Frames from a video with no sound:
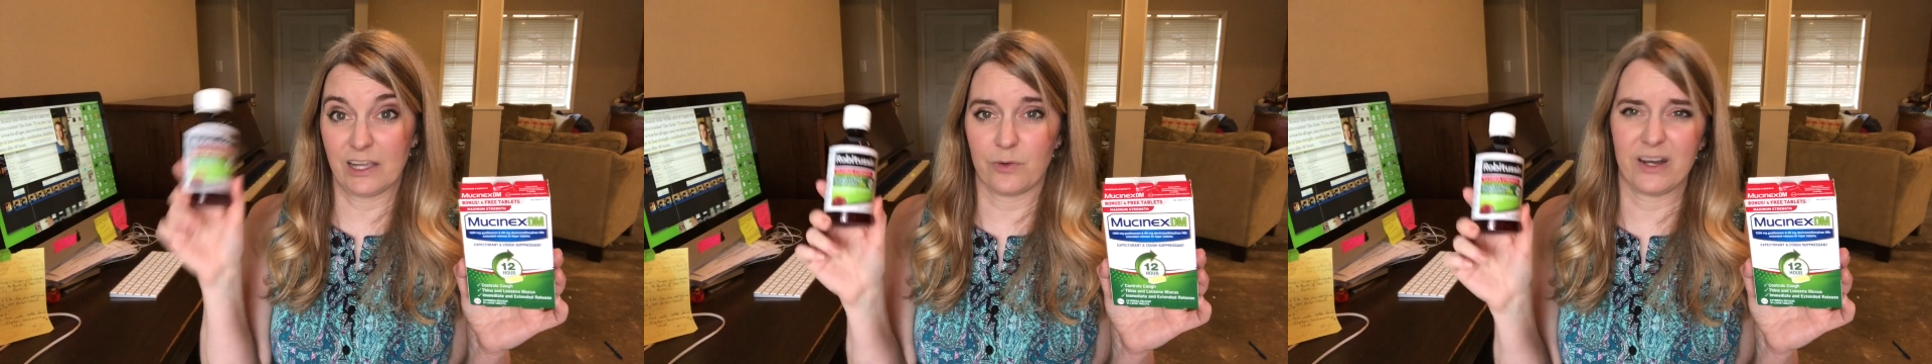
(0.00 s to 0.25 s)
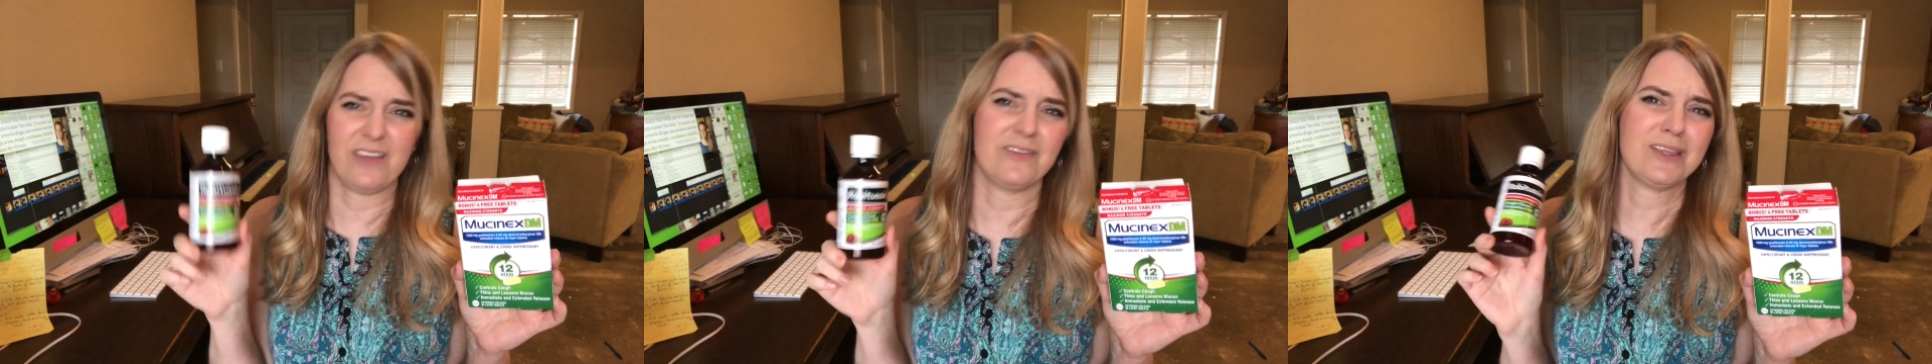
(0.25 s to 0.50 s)

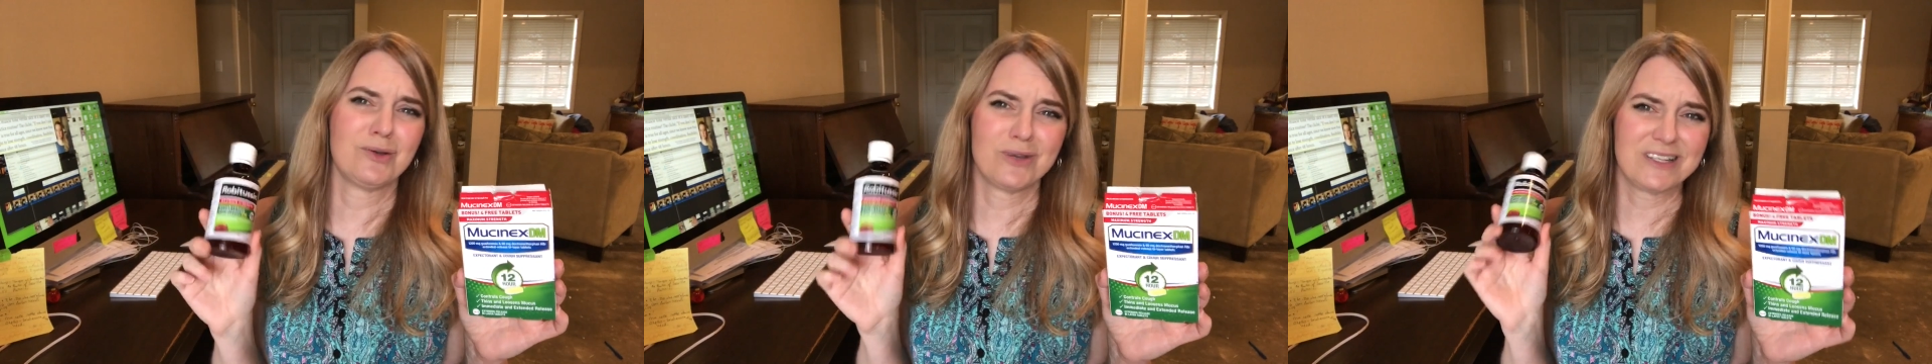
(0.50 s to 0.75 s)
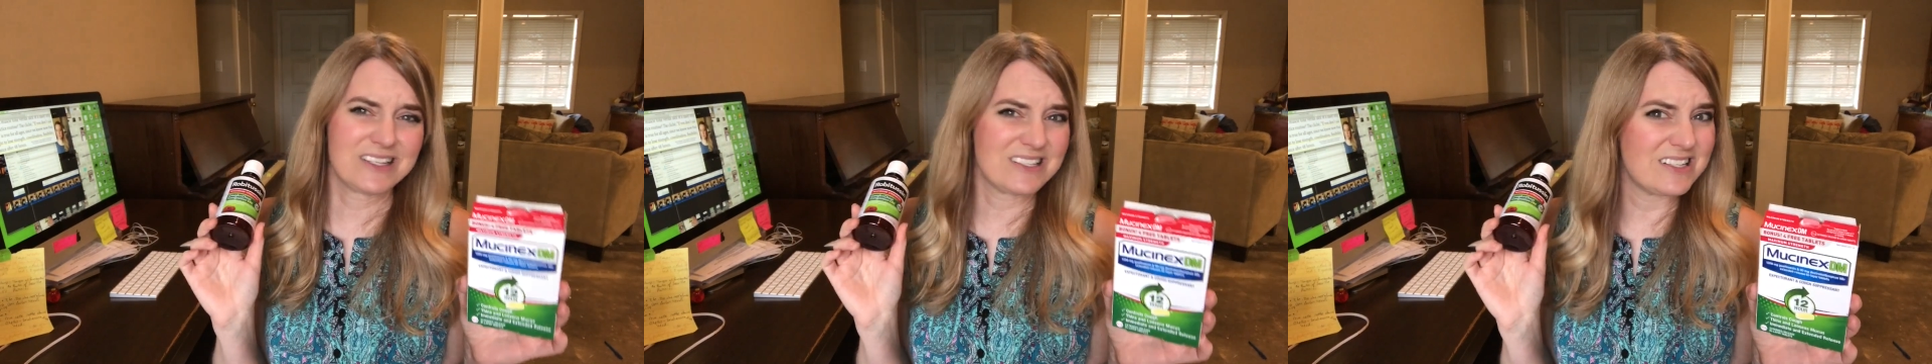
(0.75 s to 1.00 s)
liquid even though
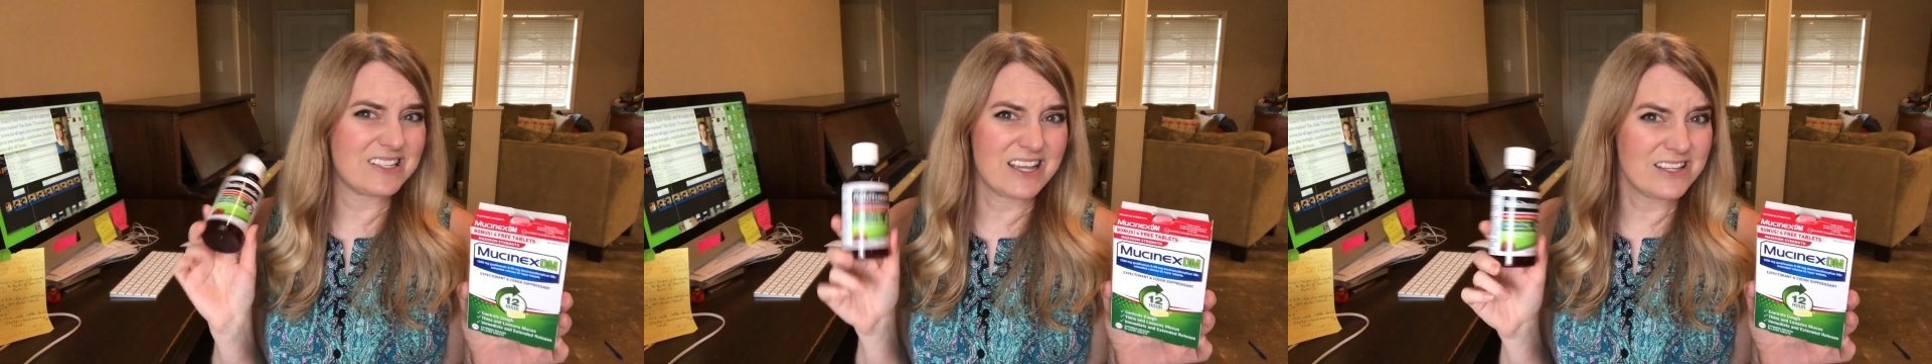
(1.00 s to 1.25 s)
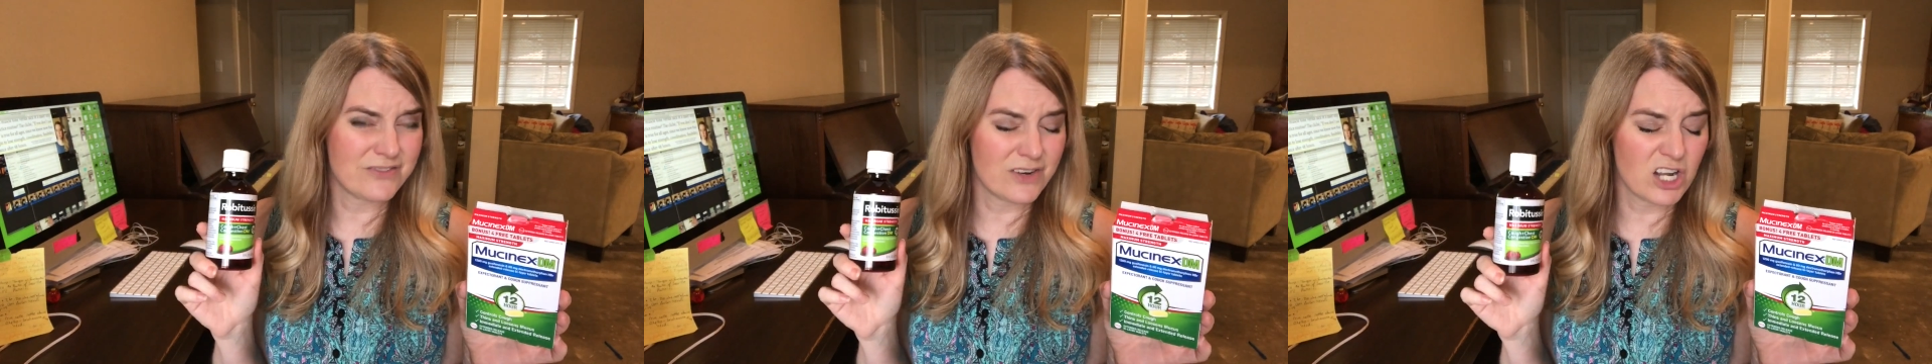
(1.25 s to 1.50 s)
it doesn't
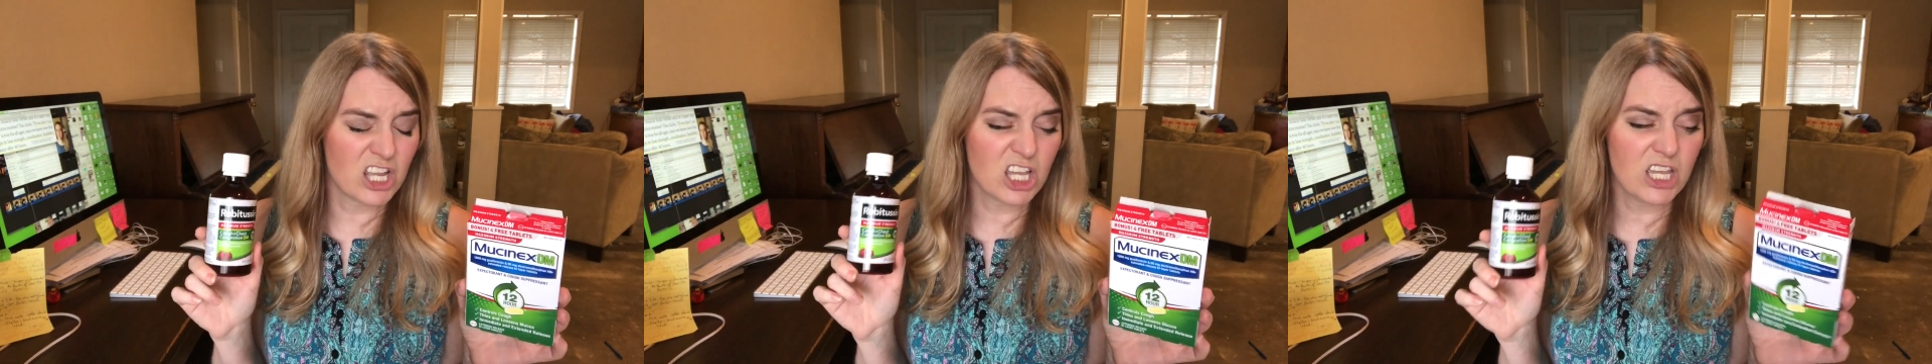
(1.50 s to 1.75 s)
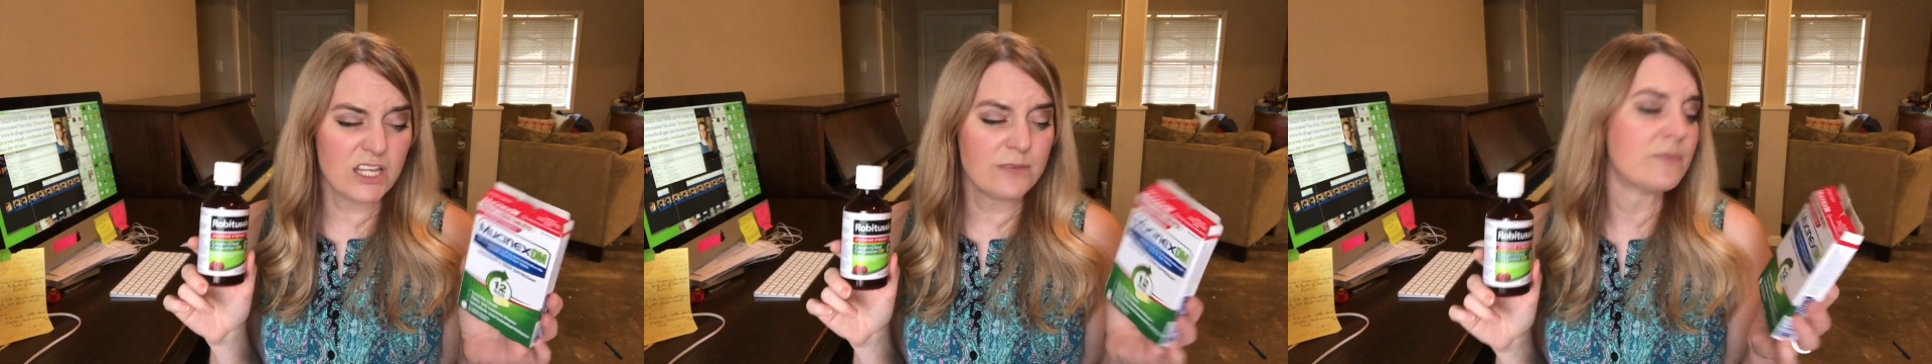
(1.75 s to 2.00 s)
taste very
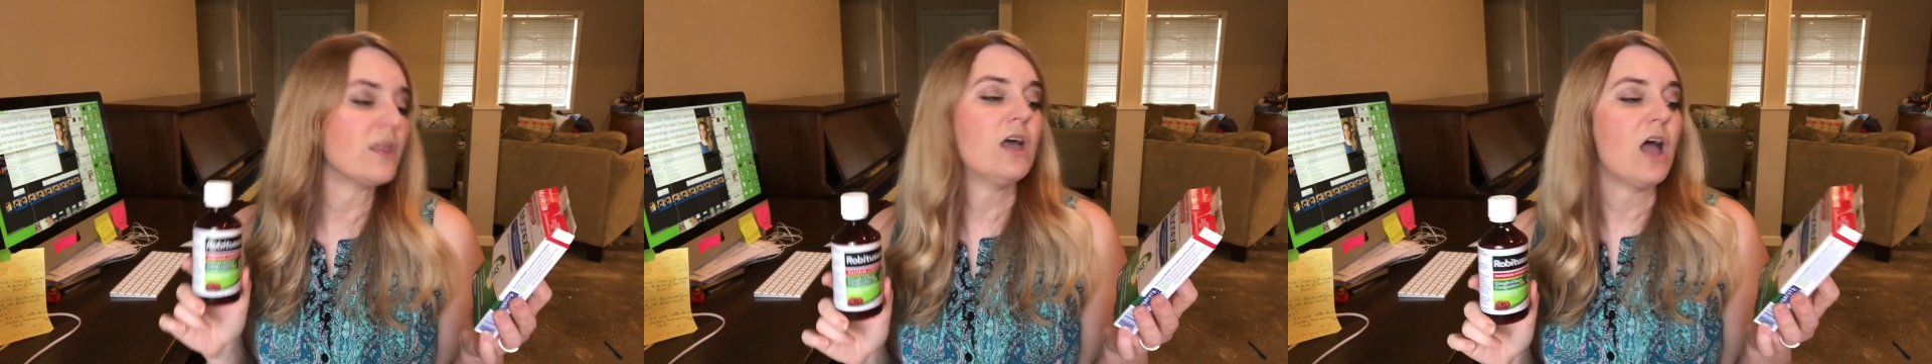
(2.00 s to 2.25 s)
good.